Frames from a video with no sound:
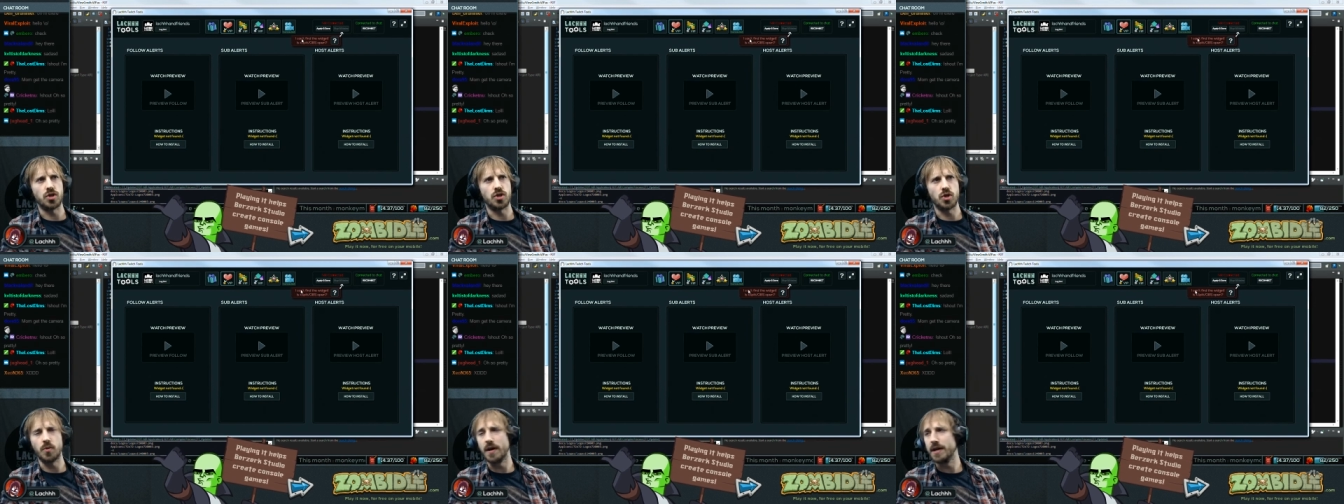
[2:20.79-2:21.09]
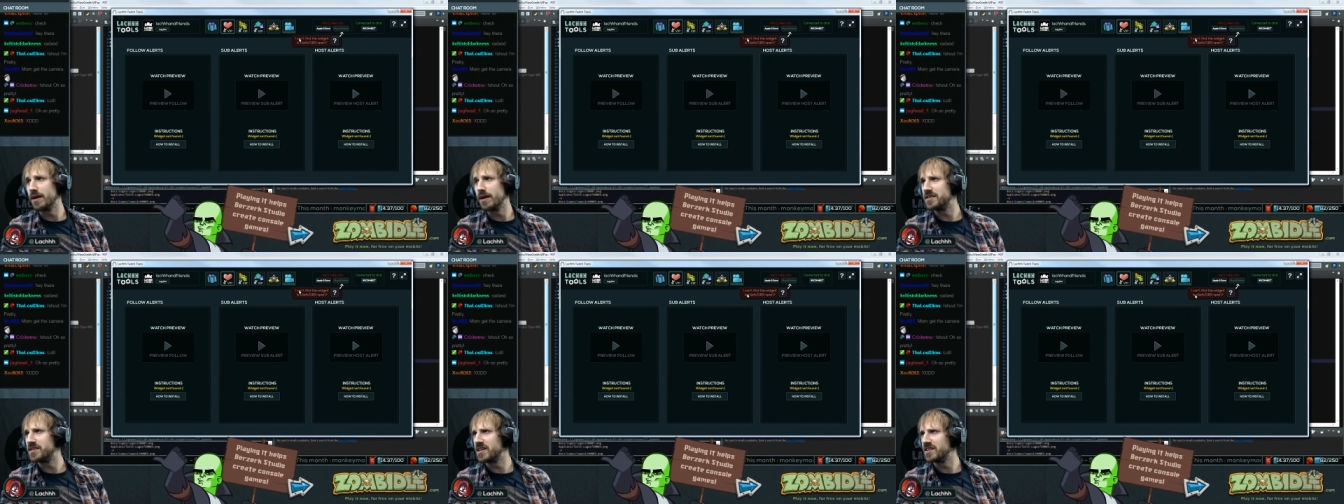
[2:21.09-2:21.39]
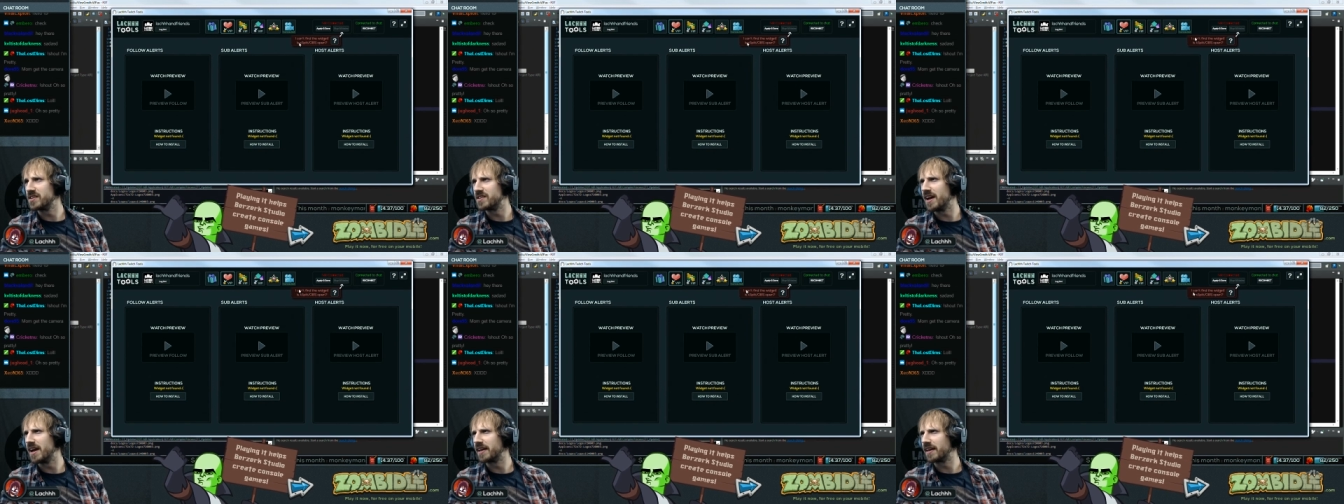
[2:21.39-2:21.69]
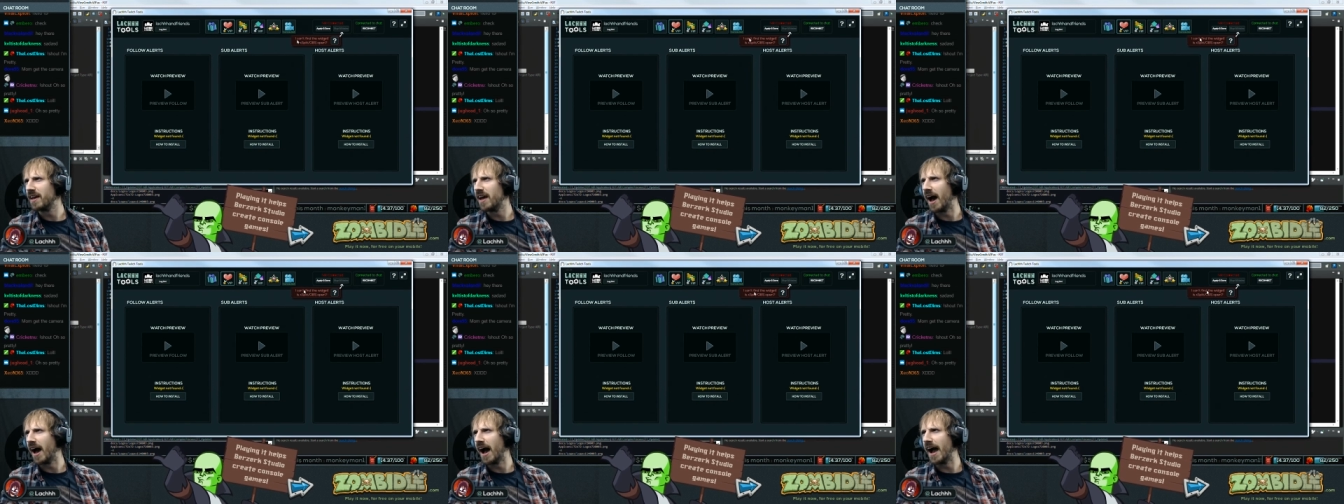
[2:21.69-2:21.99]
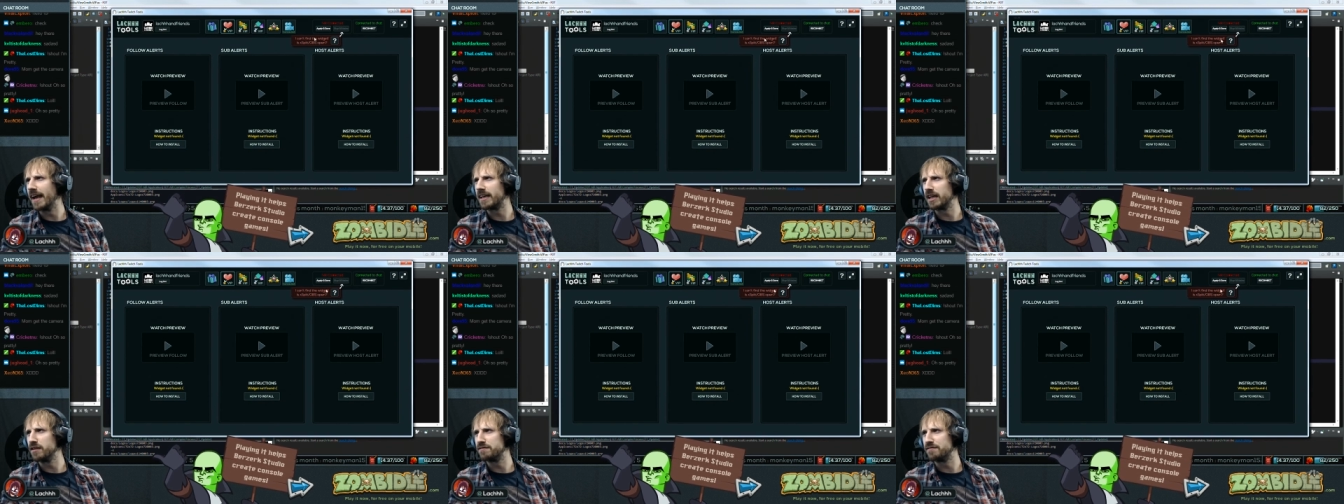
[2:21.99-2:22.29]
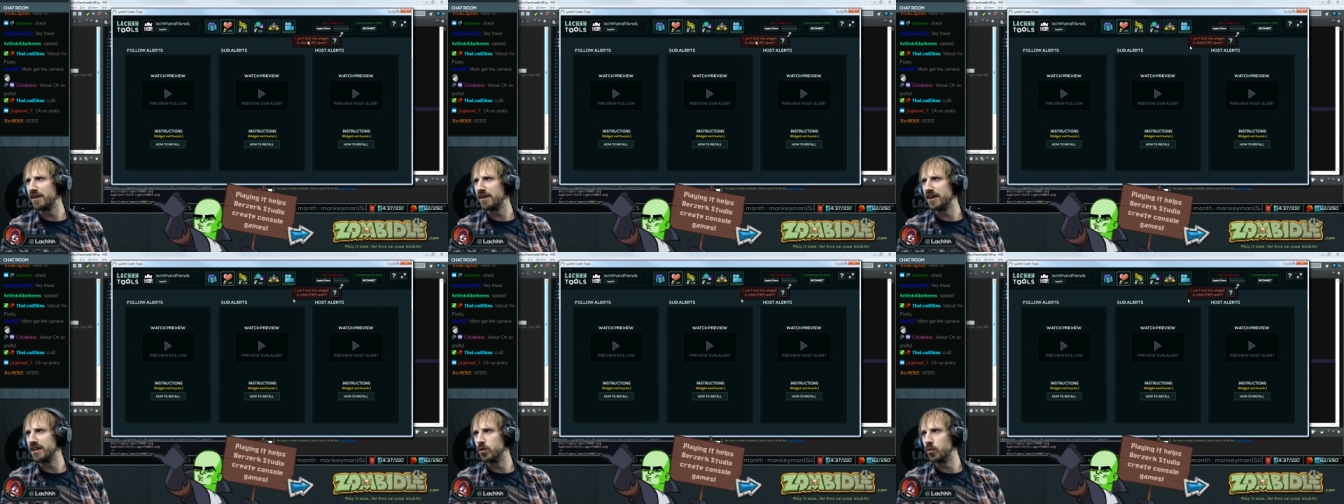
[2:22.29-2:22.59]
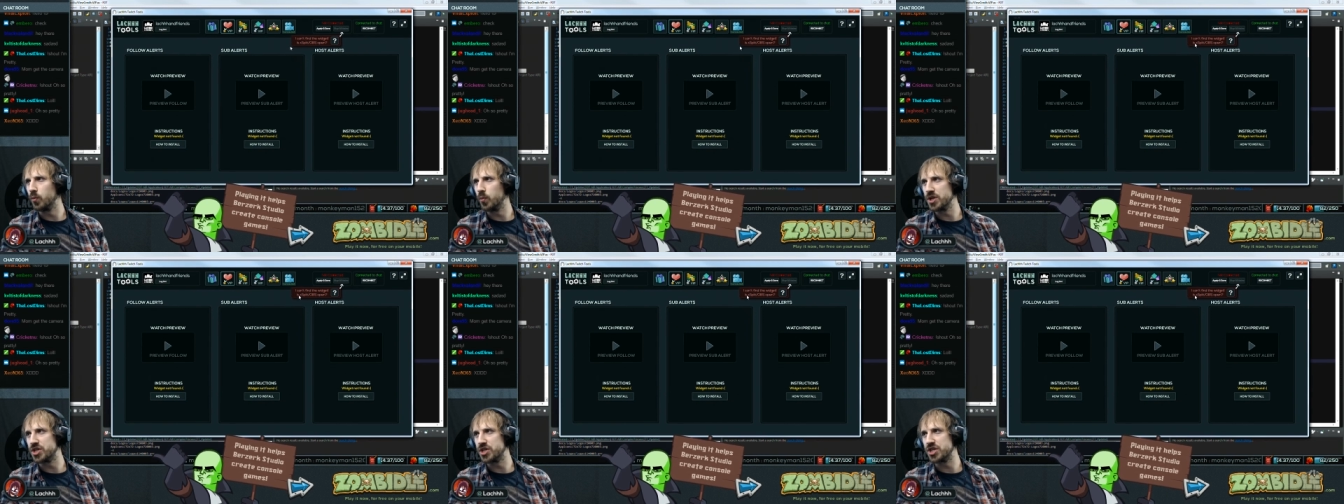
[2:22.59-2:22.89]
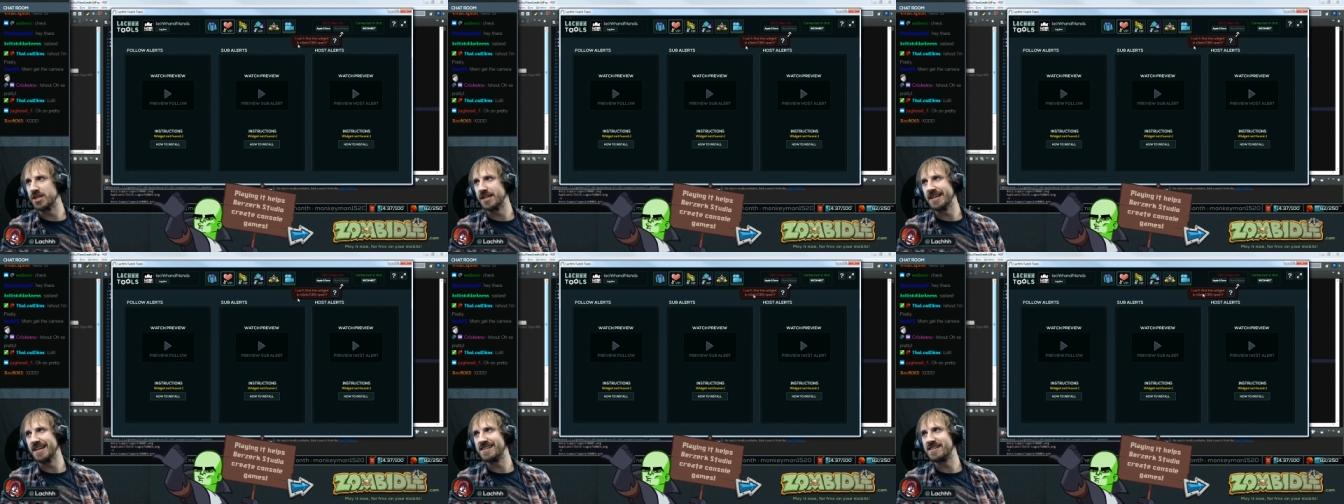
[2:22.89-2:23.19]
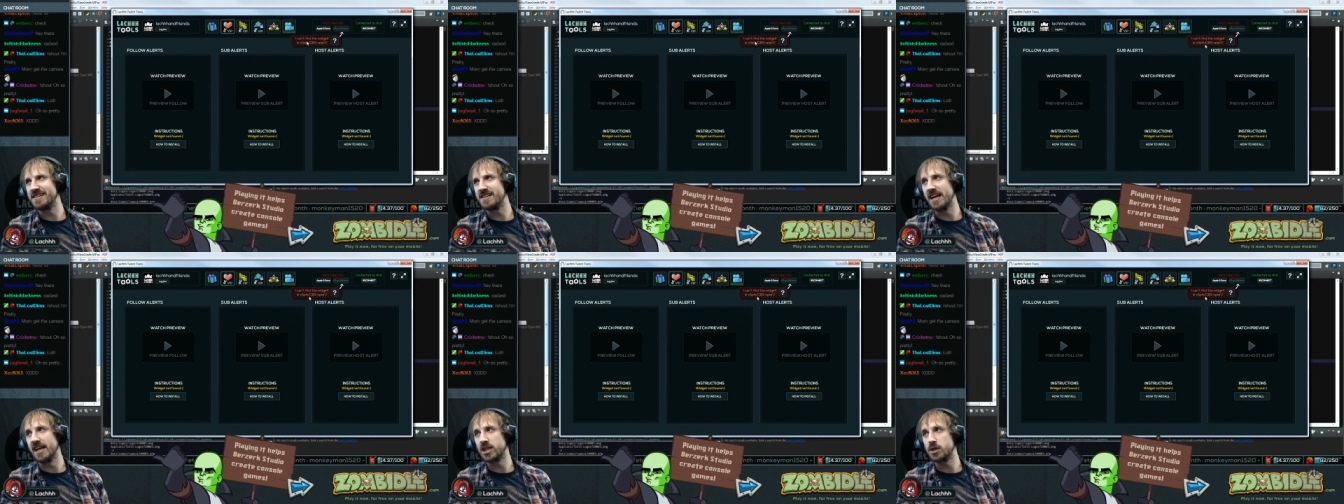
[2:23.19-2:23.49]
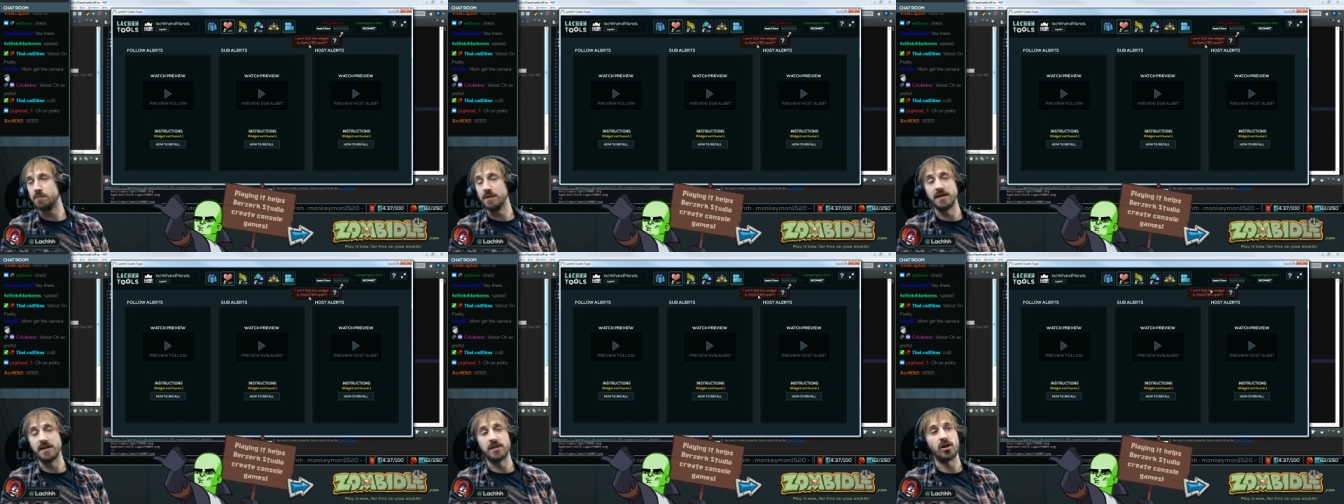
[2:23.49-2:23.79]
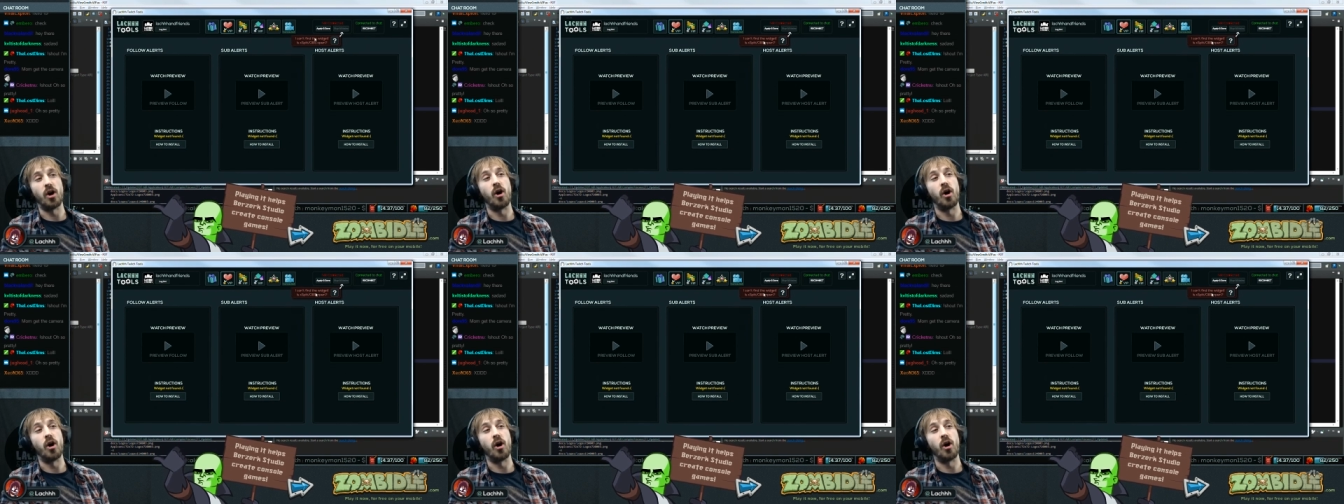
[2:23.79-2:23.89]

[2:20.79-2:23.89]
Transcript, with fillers: So right now it says like, I can find the widget. Is XSplit